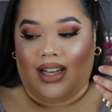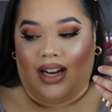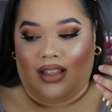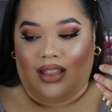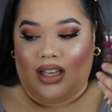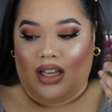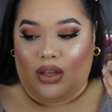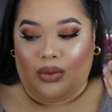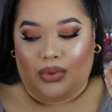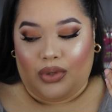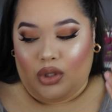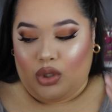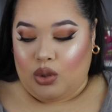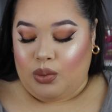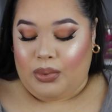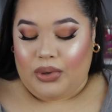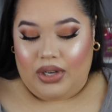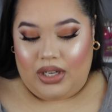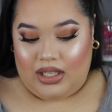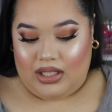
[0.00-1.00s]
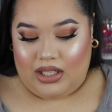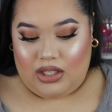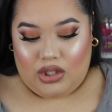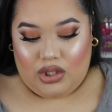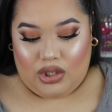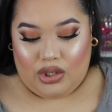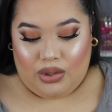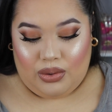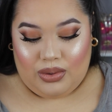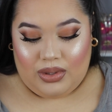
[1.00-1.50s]
I think it was super easy
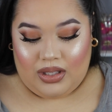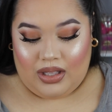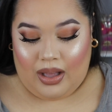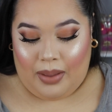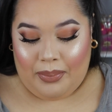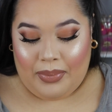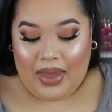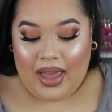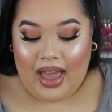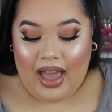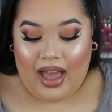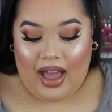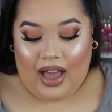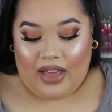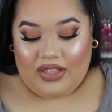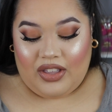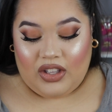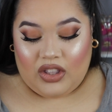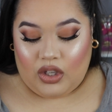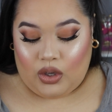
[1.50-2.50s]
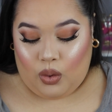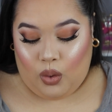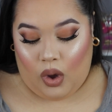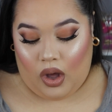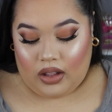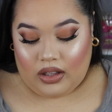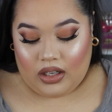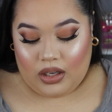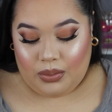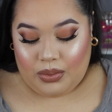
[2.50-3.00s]
to use them. I think the
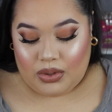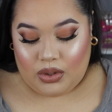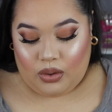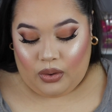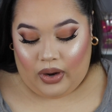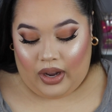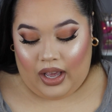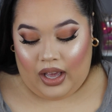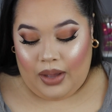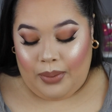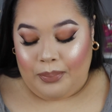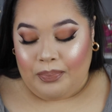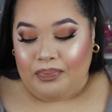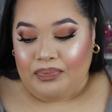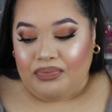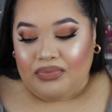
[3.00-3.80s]
quality was great.